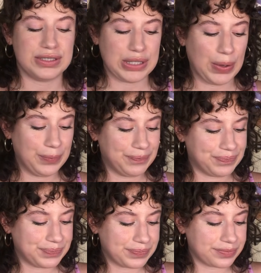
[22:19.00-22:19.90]
So
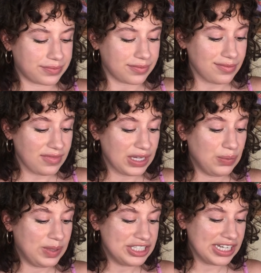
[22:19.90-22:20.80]

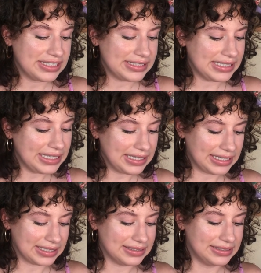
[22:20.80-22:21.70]
we shall see.